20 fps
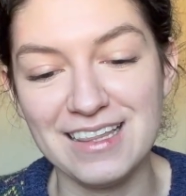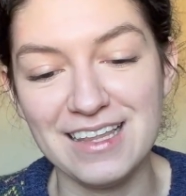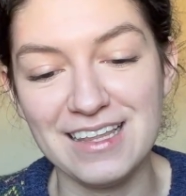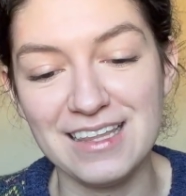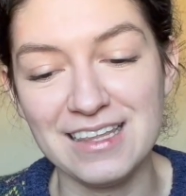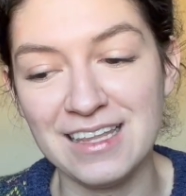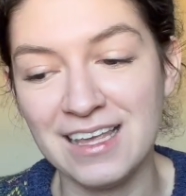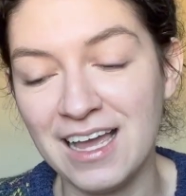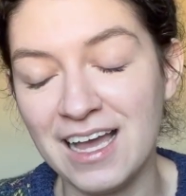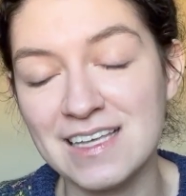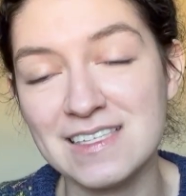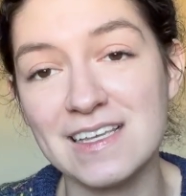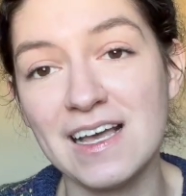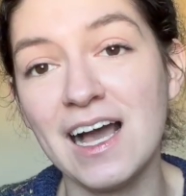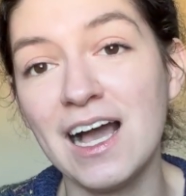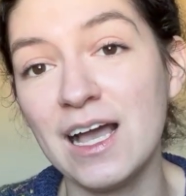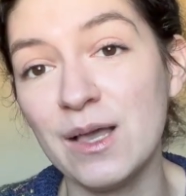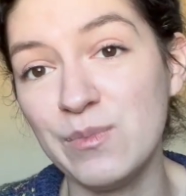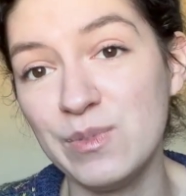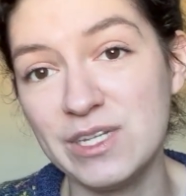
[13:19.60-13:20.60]
it has a
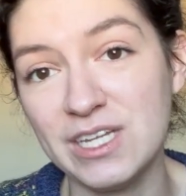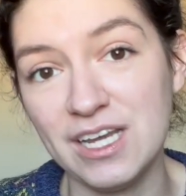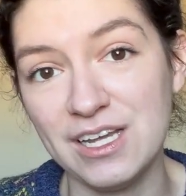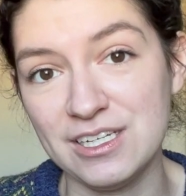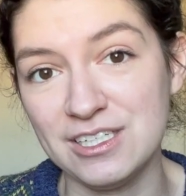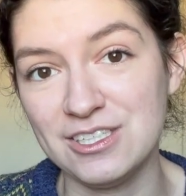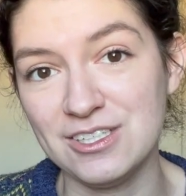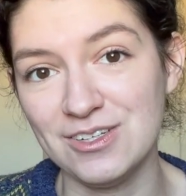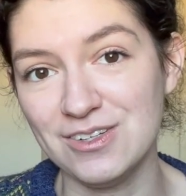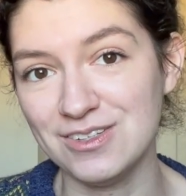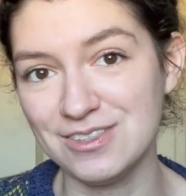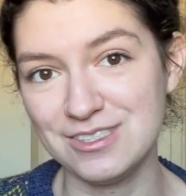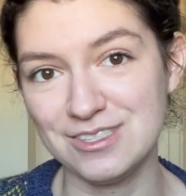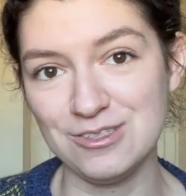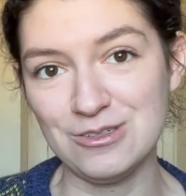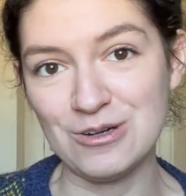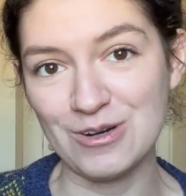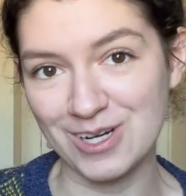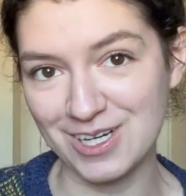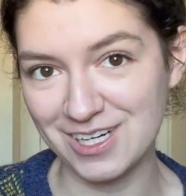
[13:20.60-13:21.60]
high potential
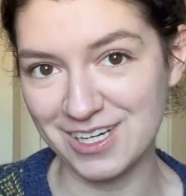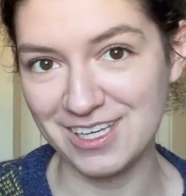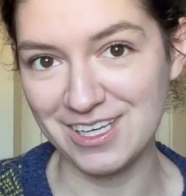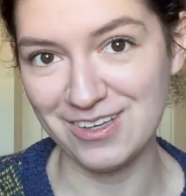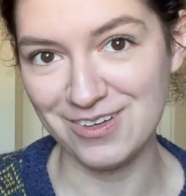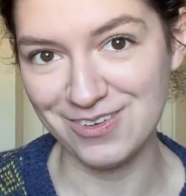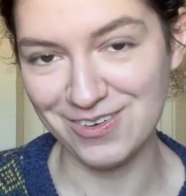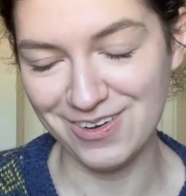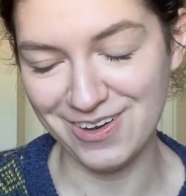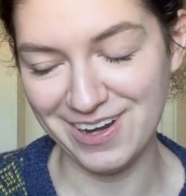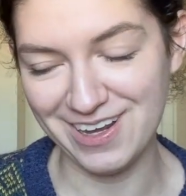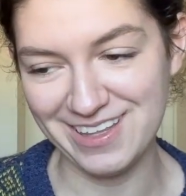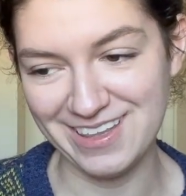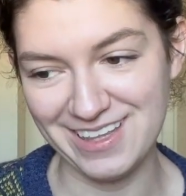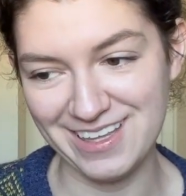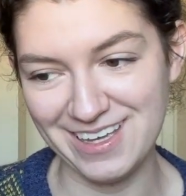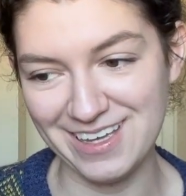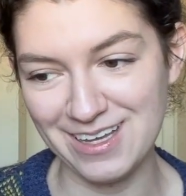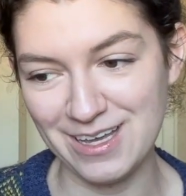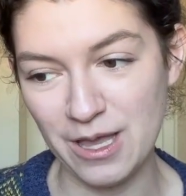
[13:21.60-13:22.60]
to irk you, I
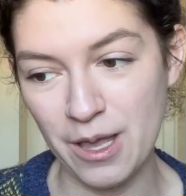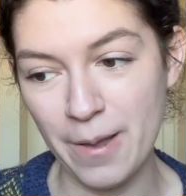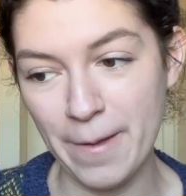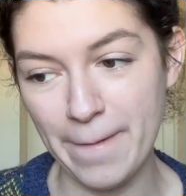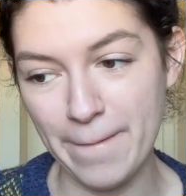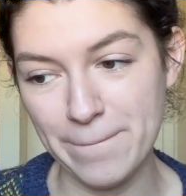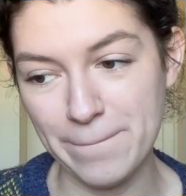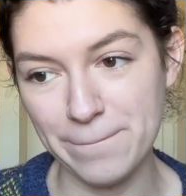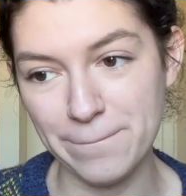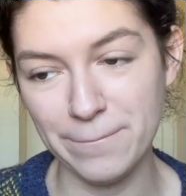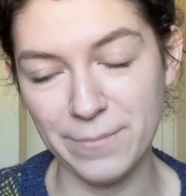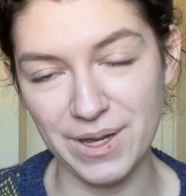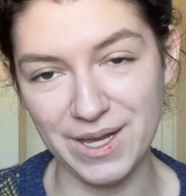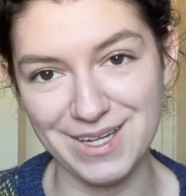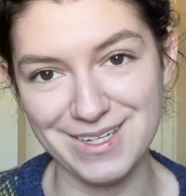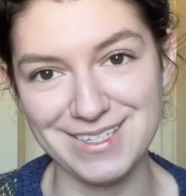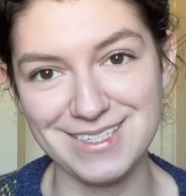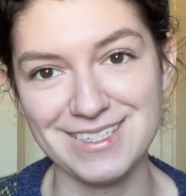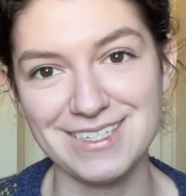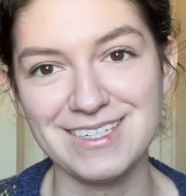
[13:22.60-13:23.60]
think.
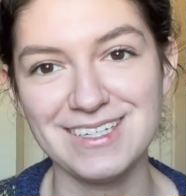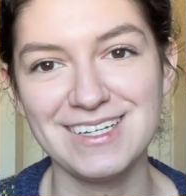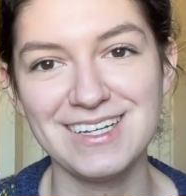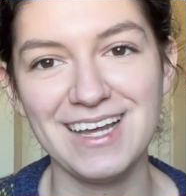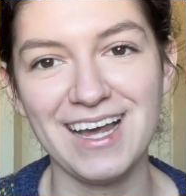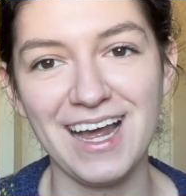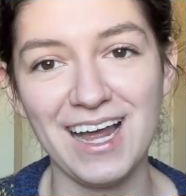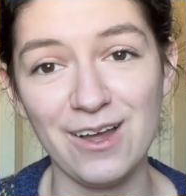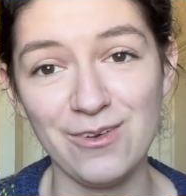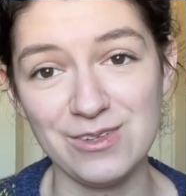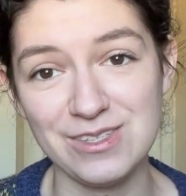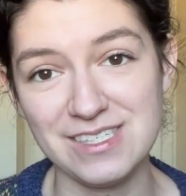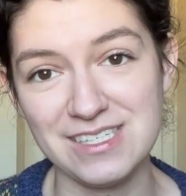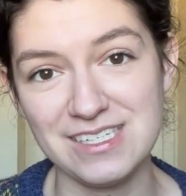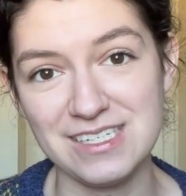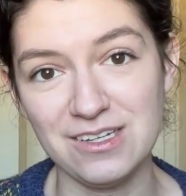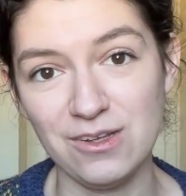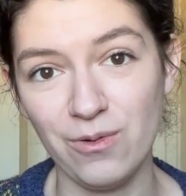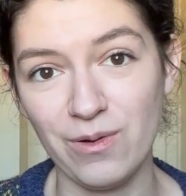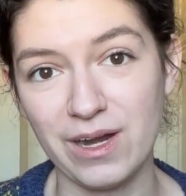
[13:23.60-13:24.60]
But I would
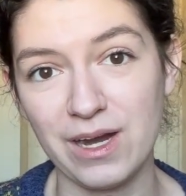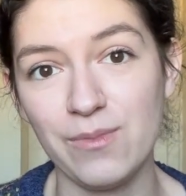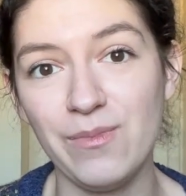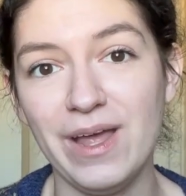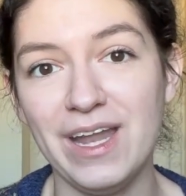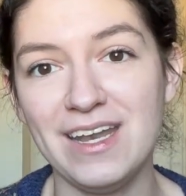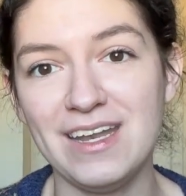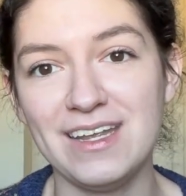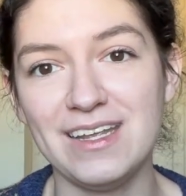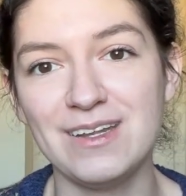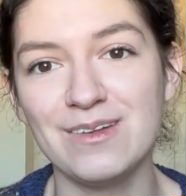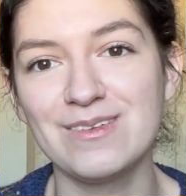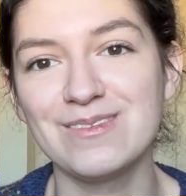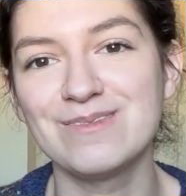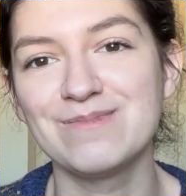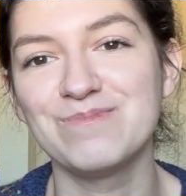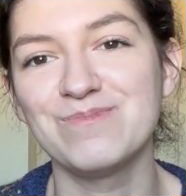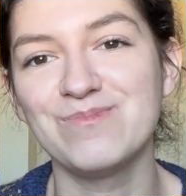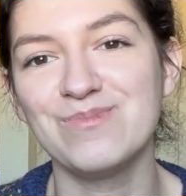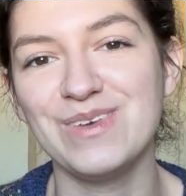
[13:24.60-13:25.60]
still recommend it
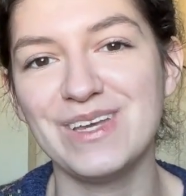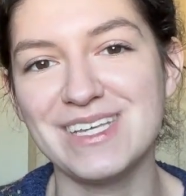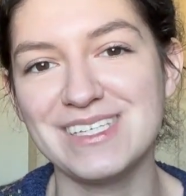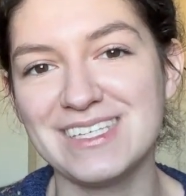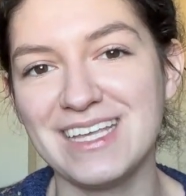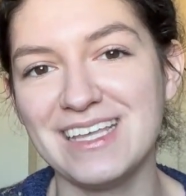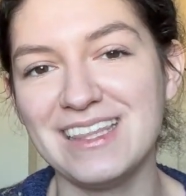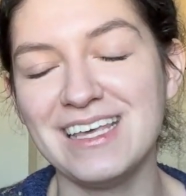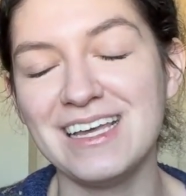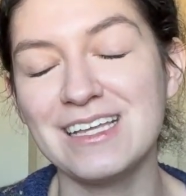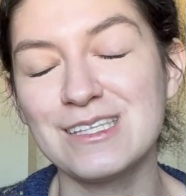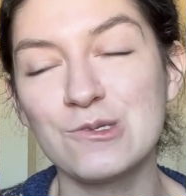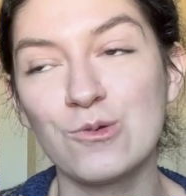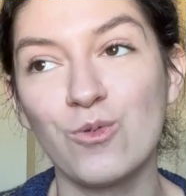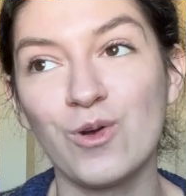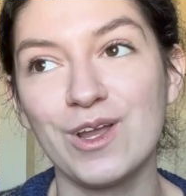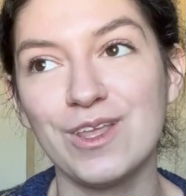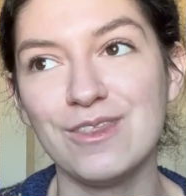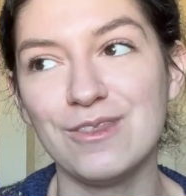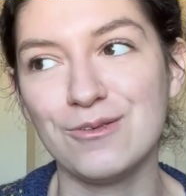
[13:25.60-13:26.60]
because I think it's
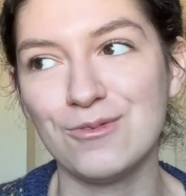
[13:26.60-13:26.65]
worth the